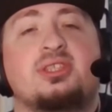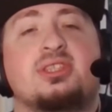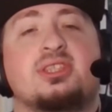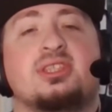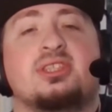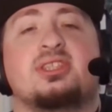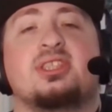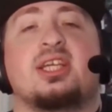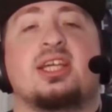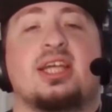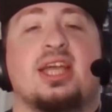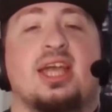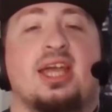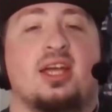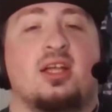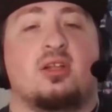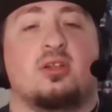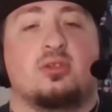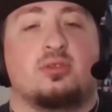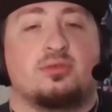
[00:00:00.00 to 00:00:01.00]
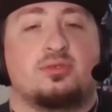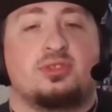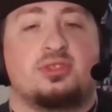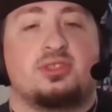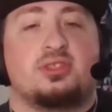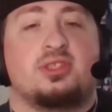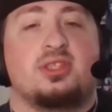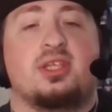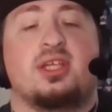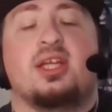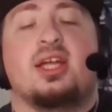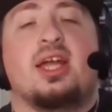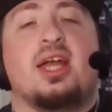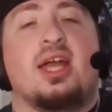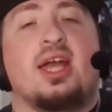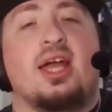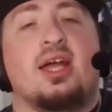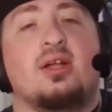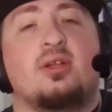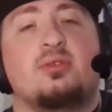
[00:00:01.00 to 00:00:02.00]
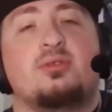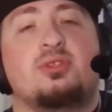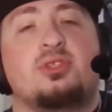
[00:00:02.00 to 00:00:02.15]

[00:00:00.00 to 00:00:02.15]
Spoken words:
is like elves. Elves,